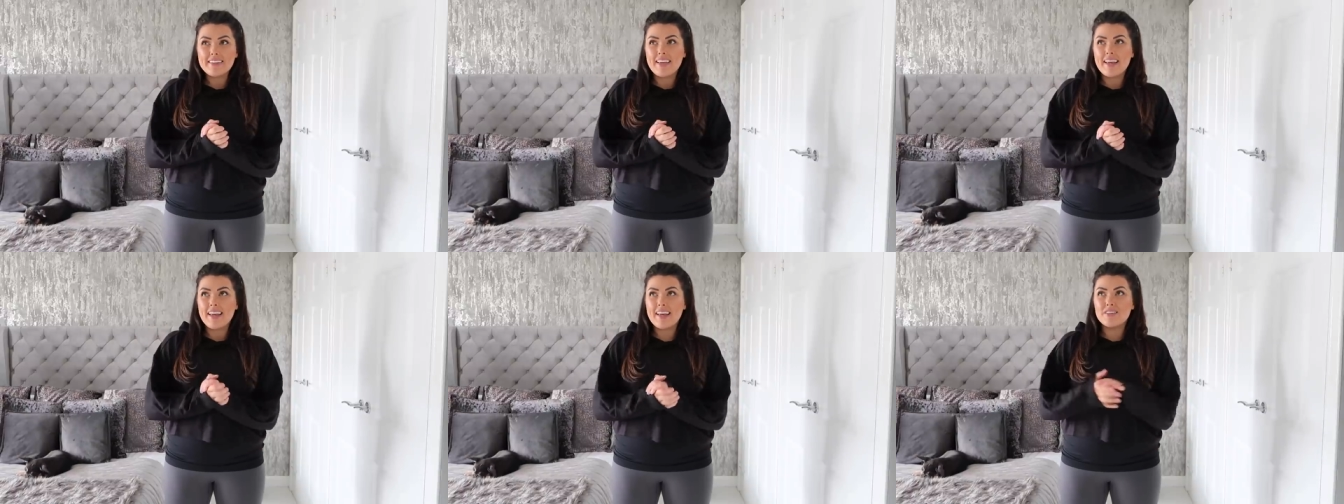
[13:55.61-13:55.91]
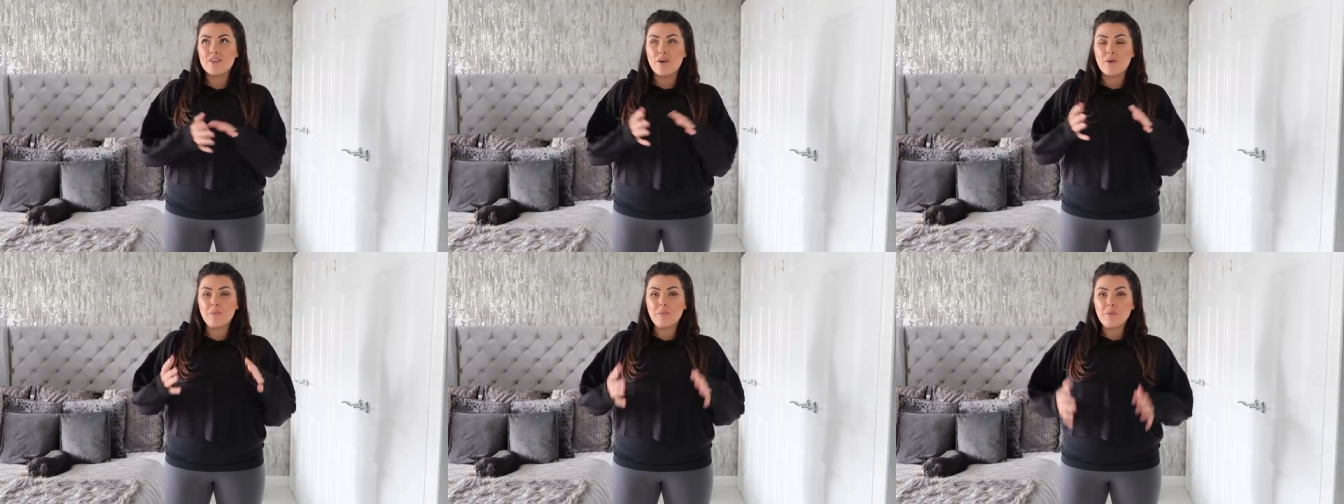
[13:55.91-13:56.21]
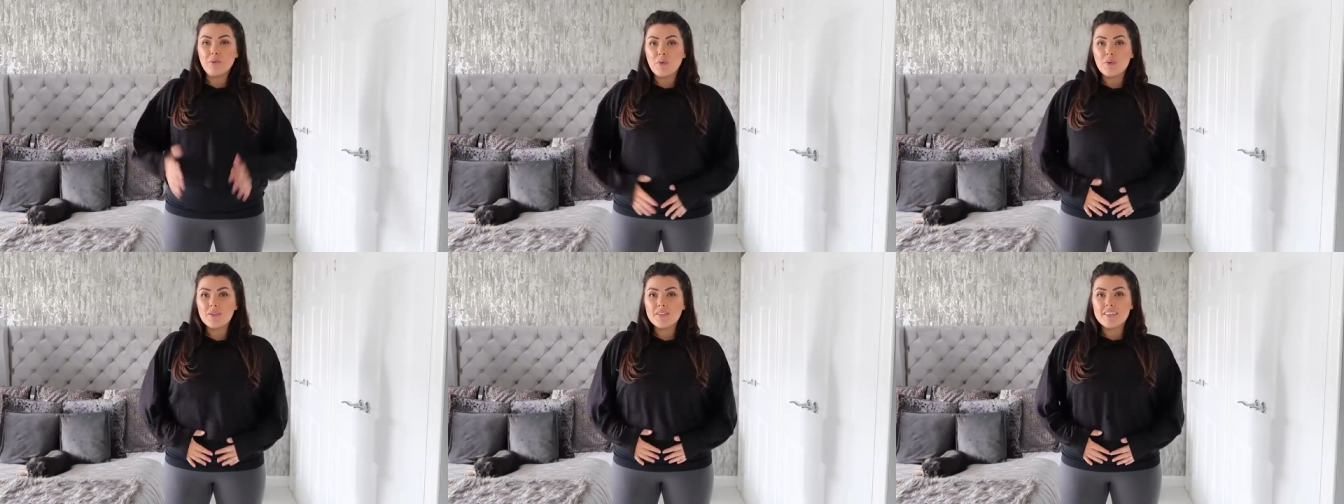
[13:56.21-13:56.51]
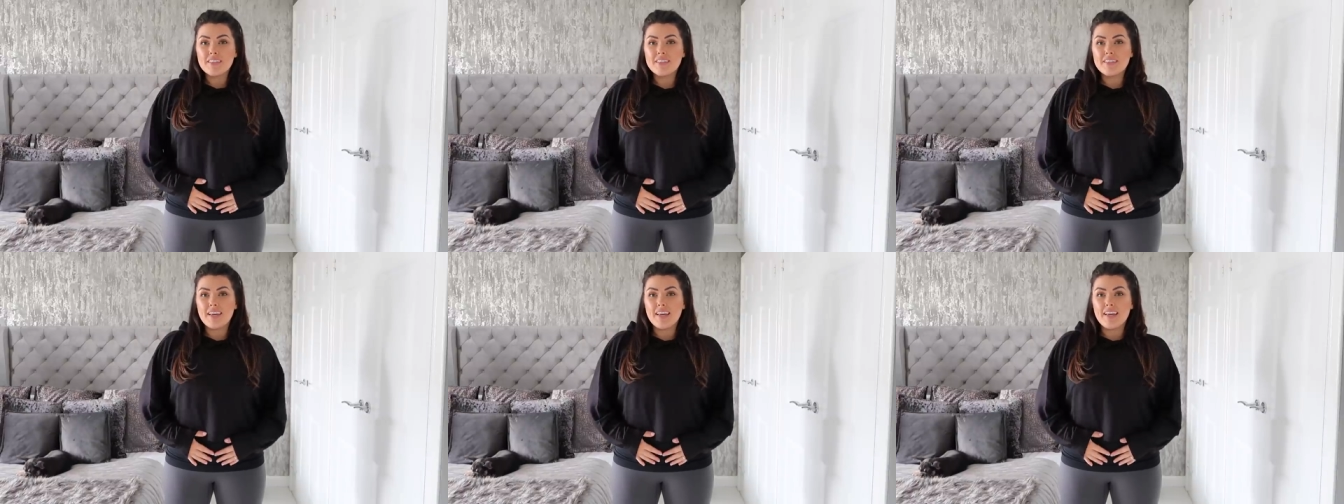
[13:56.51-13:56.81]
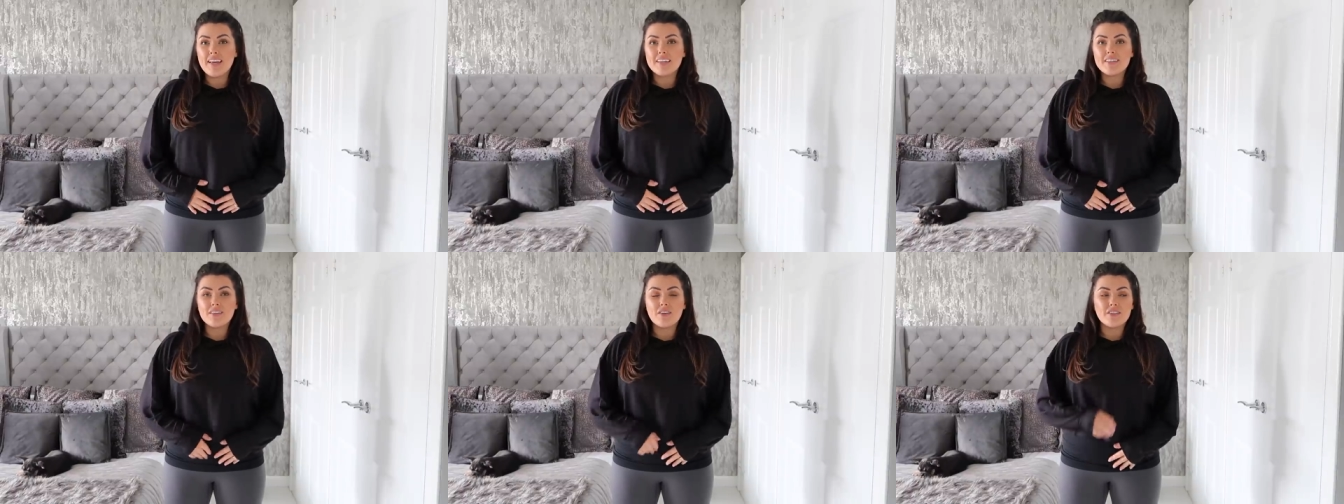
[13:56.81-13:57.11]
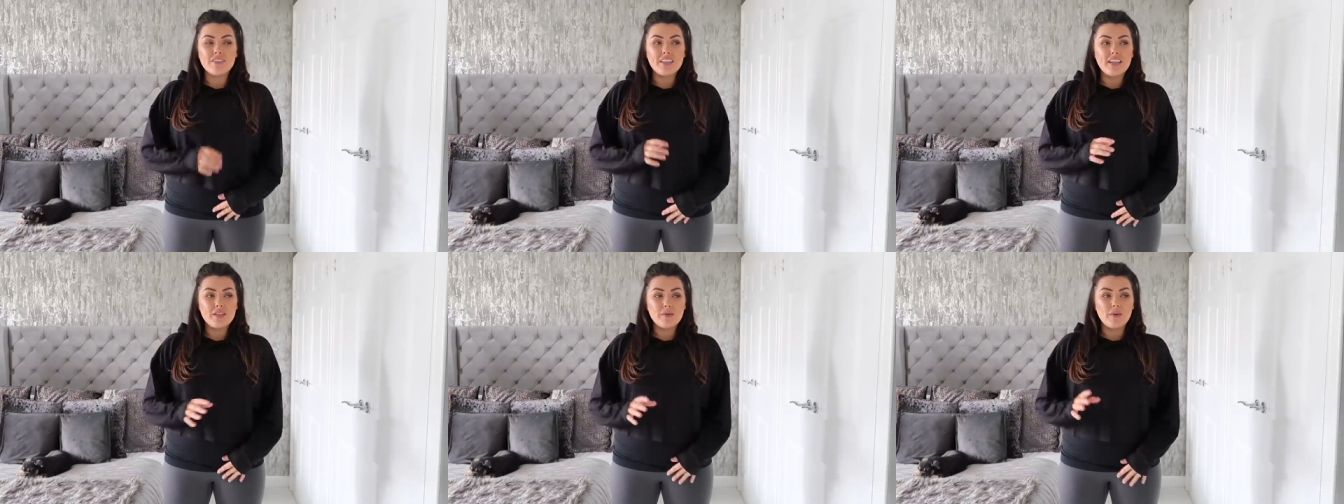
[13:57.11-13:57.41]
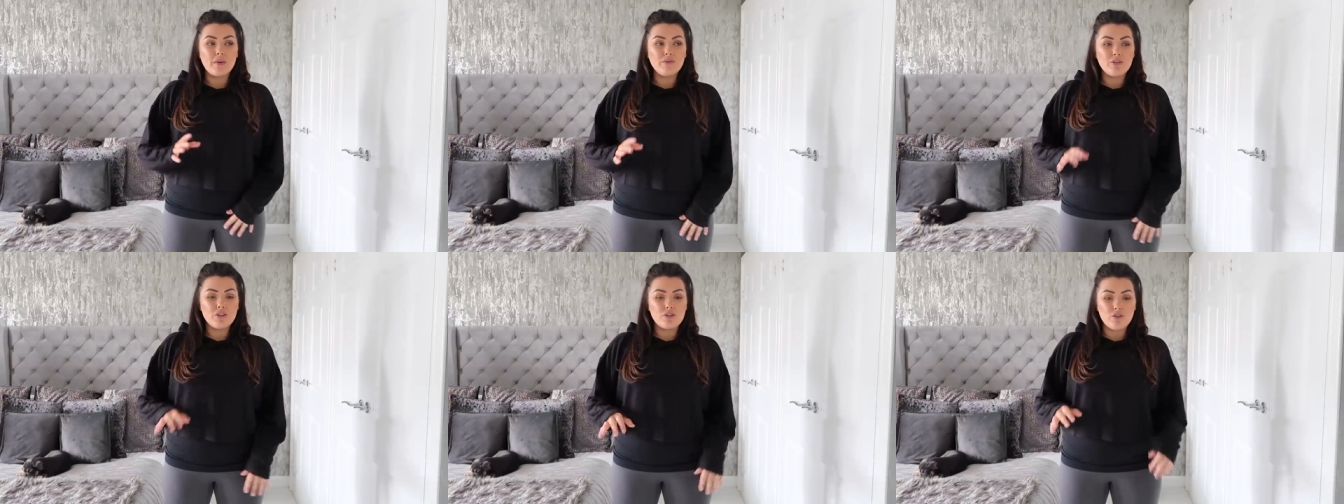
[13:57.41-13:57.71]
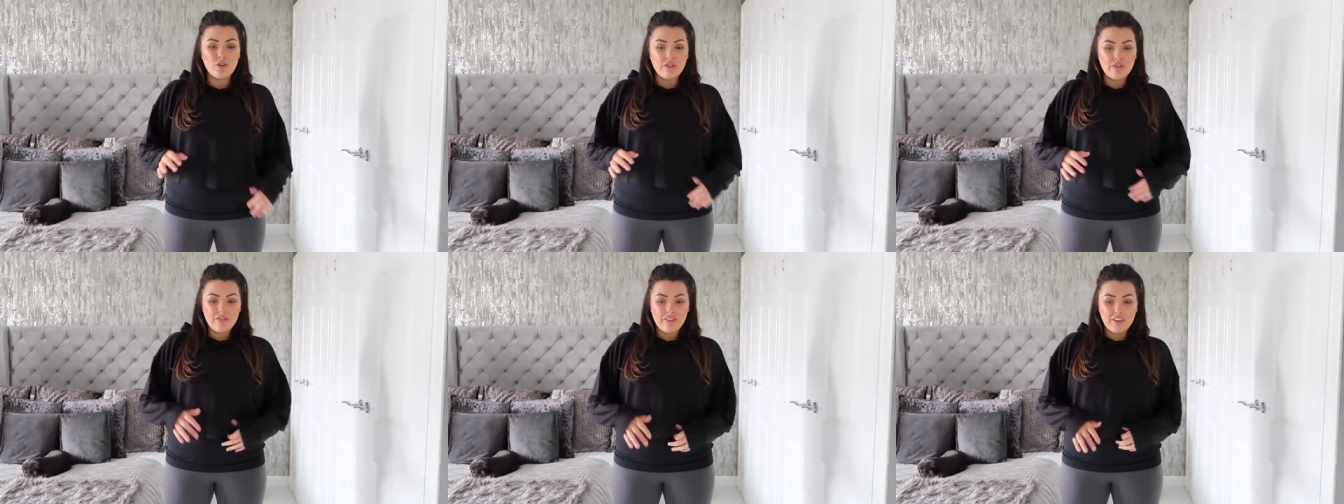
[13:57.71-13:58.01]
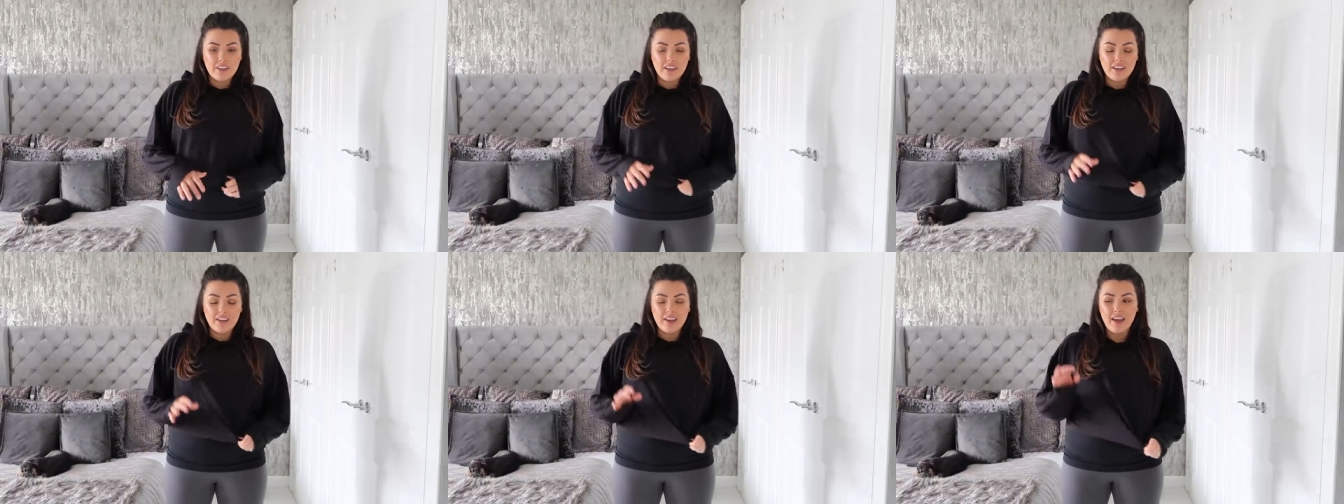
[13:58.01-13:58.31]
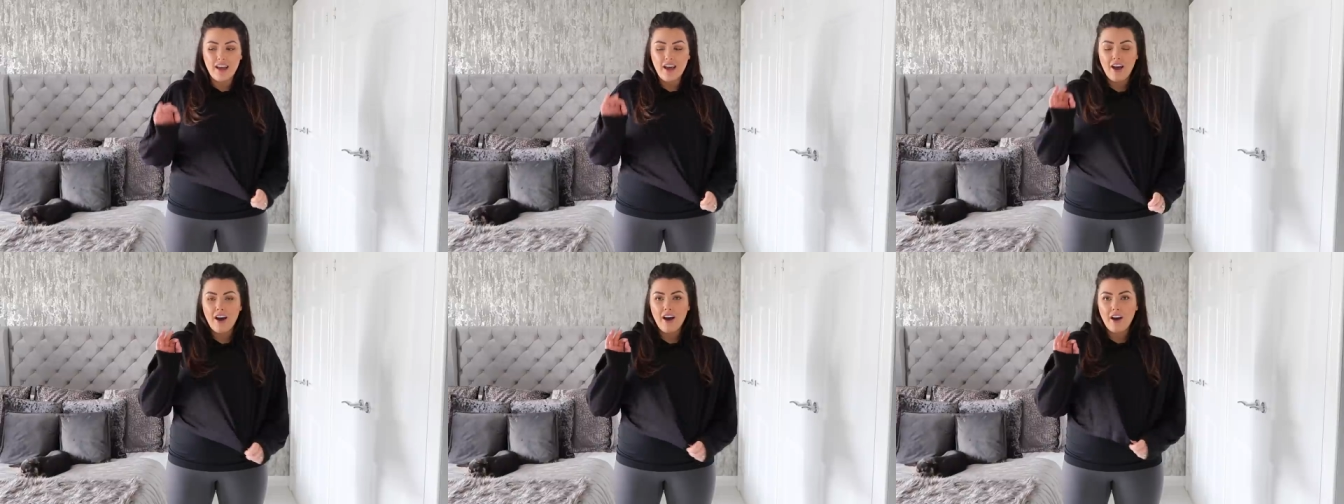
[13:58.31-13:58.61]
days or bloated days or days where I'm just not feeling